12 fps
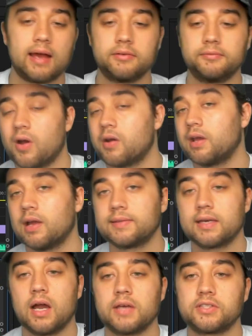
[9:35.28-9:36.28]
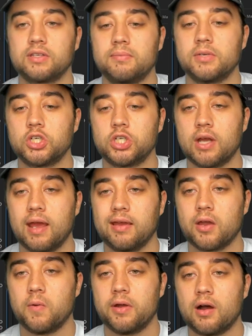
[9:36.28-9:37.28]
that, we've already got the custom
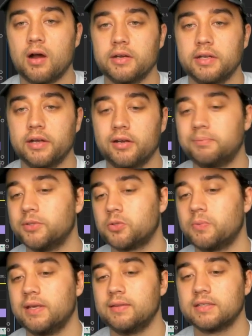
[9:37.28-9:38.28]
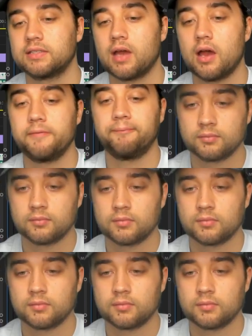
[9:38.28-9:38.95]
shake going on here between this cut.